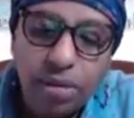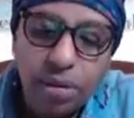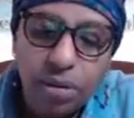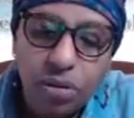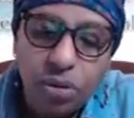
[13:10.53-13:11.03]

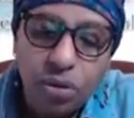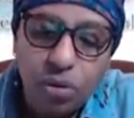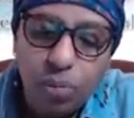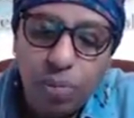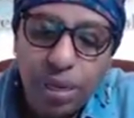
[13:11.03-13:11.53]

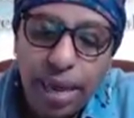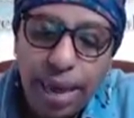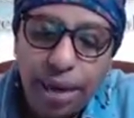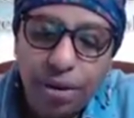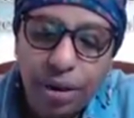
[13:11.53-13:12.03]
to be
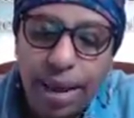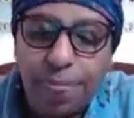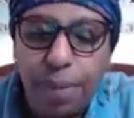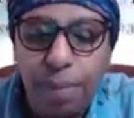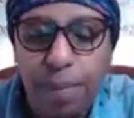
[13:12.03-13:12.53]
anchored at
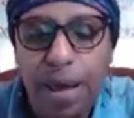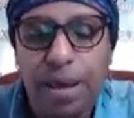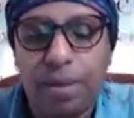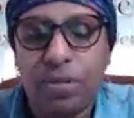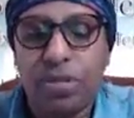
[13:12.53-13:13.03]
the
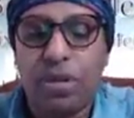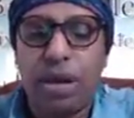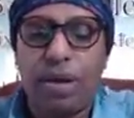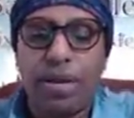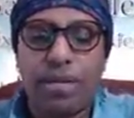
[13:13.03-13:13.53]
bottom. So now
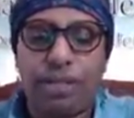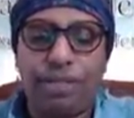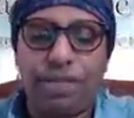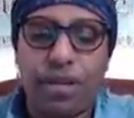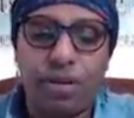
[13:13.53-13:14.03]
I need to
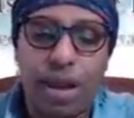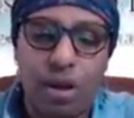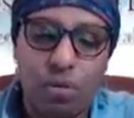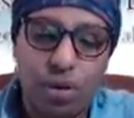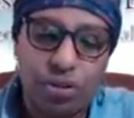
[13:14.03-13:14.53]
figure out
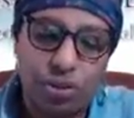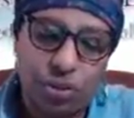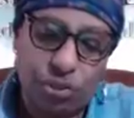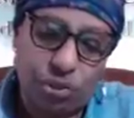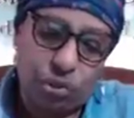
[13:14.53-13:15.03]

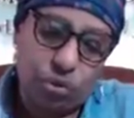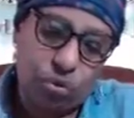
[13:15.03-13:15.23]
which,